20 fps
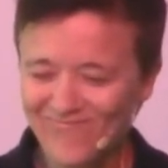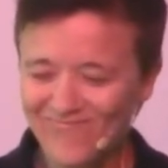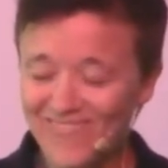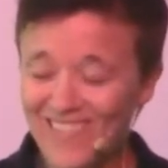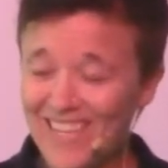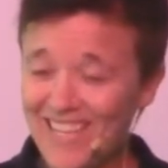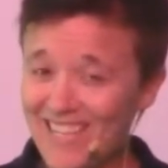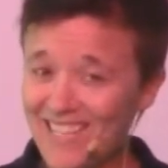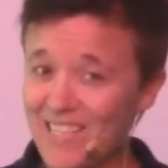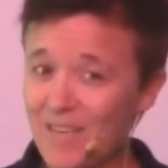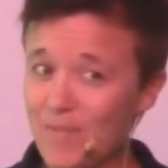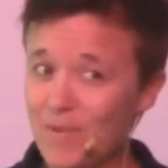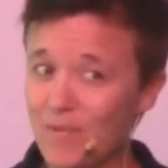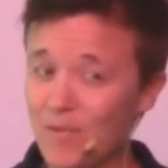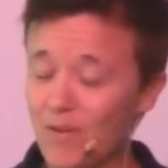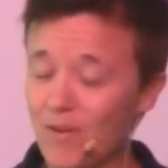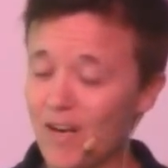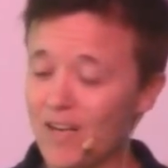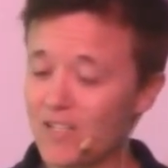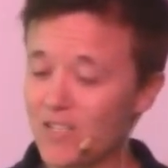like I said
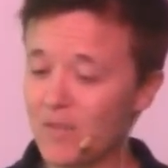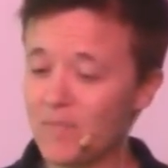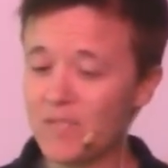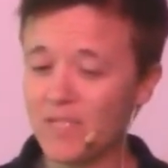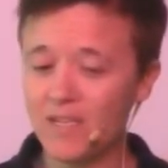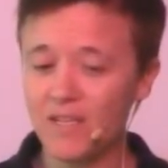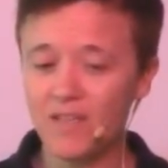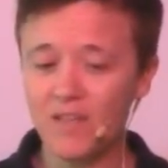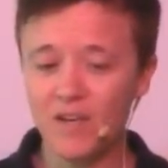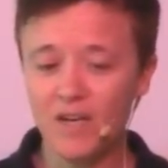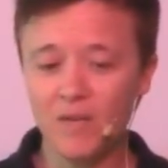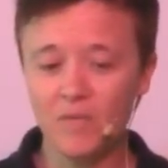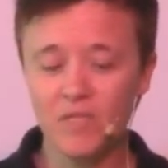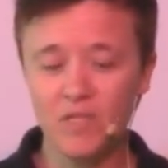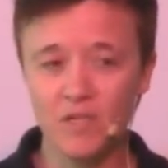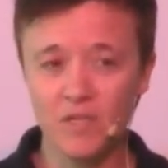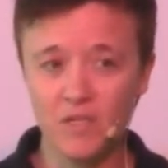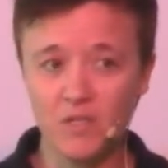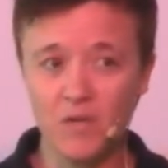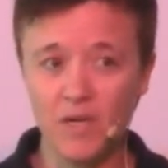before, I jumped in and thought I was
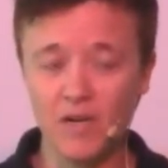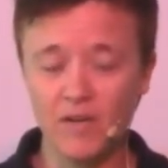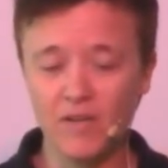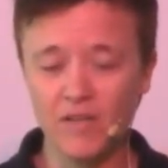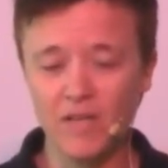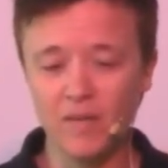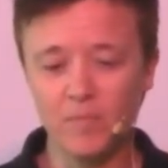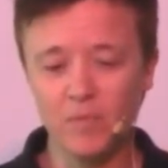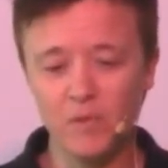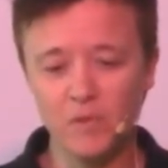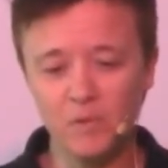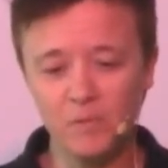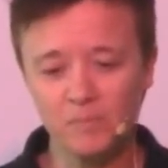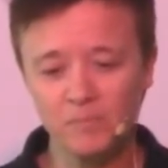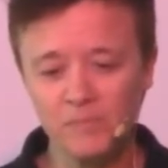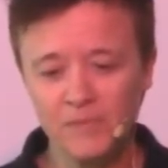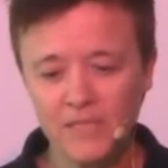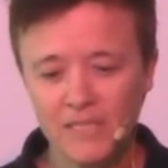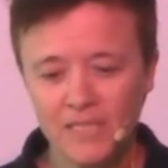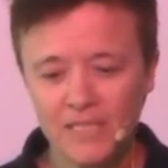going to drown in that pool.
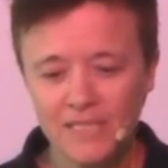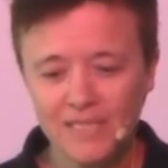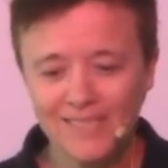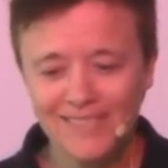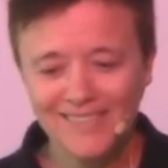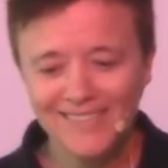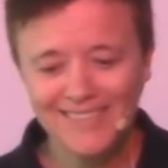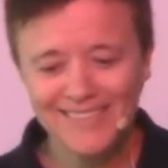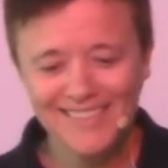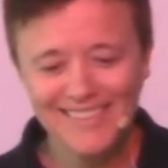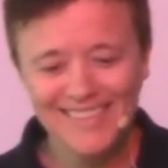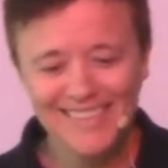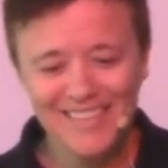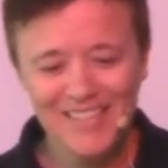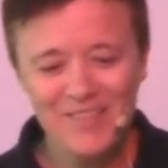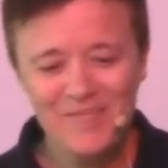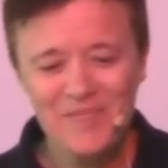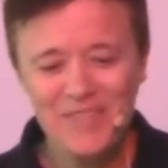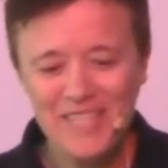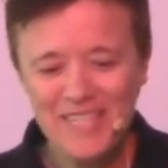
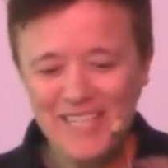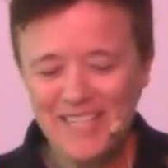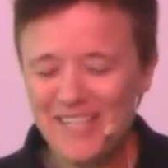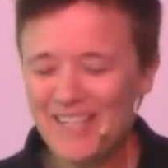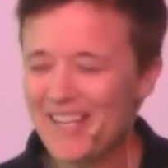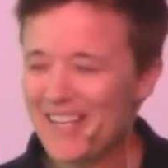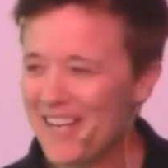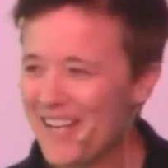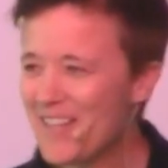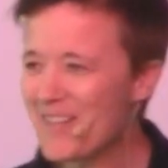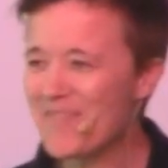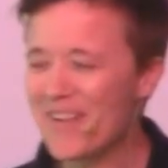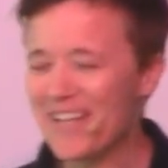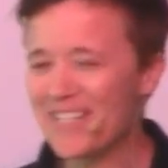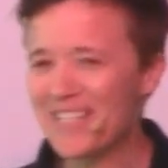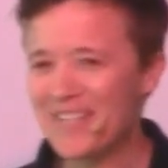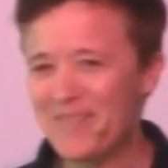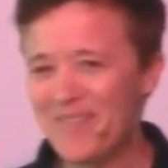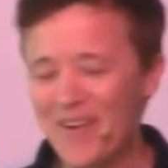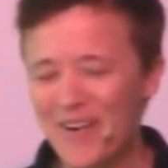But the, another
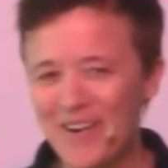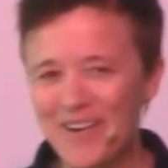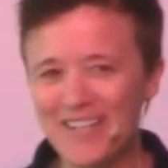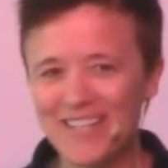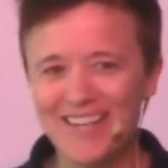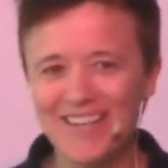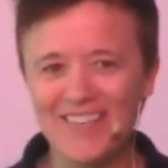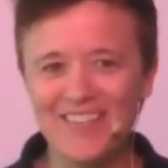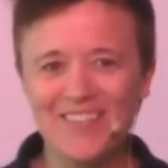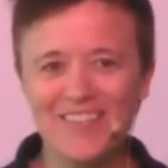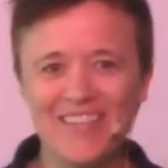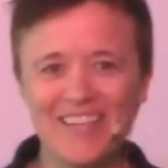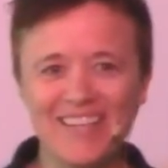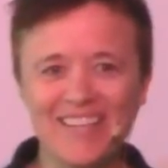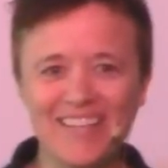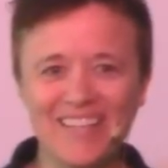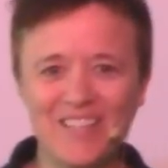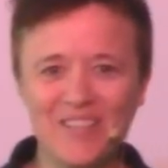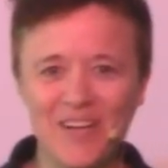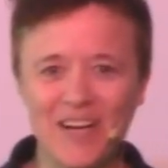amazing part of
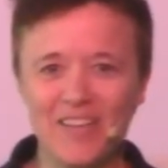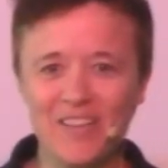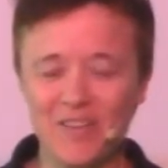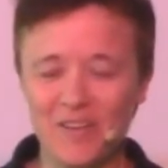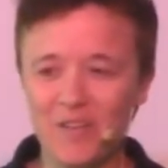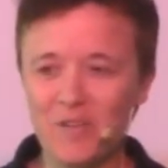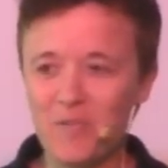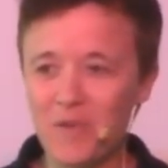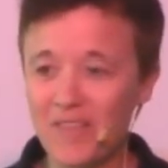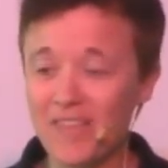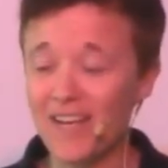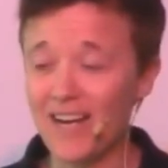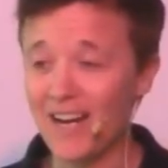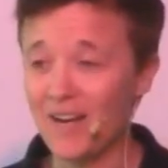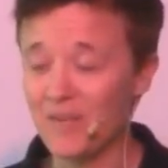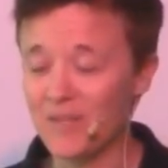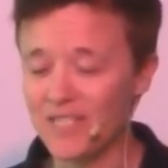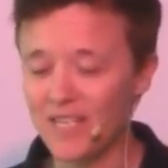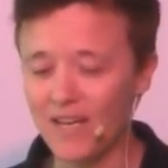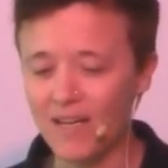uh, the triathlon, the one that
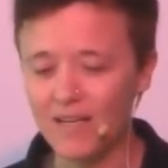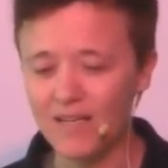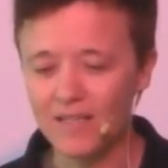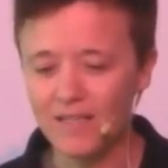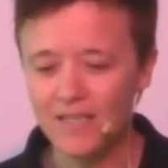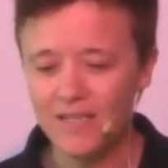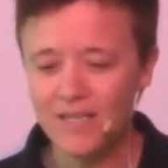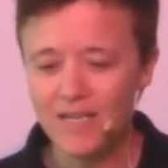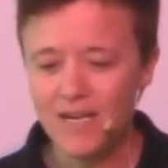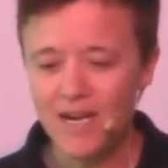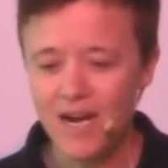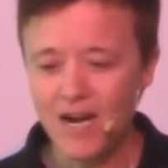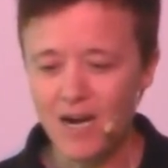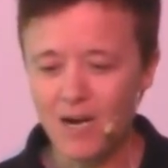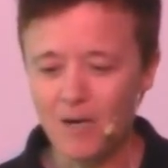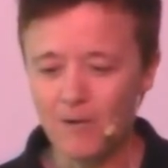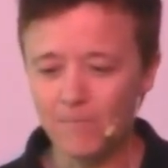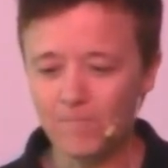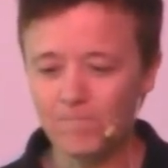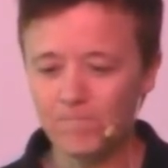I was at,
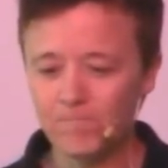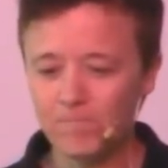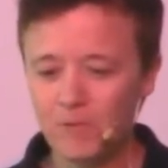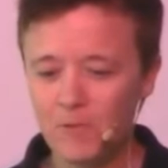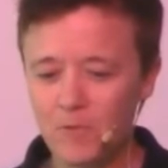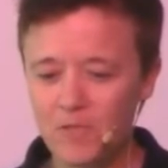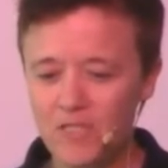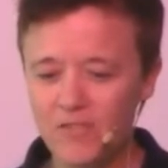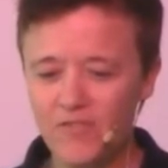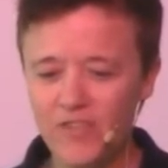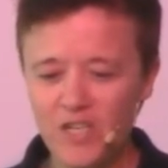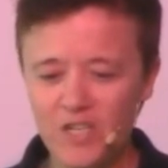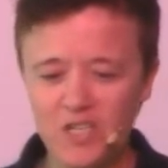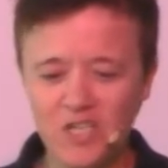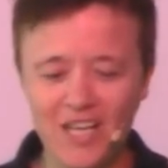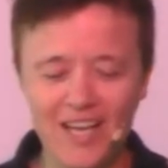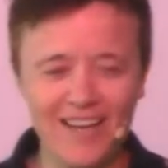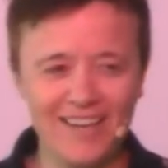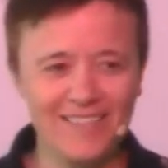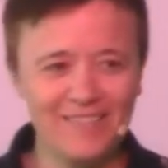um, was the
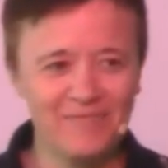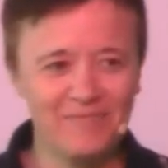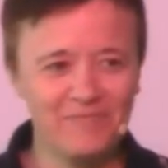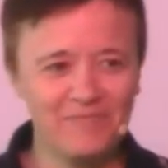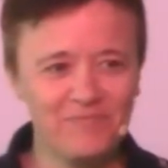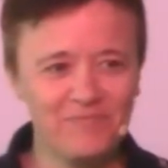finish line.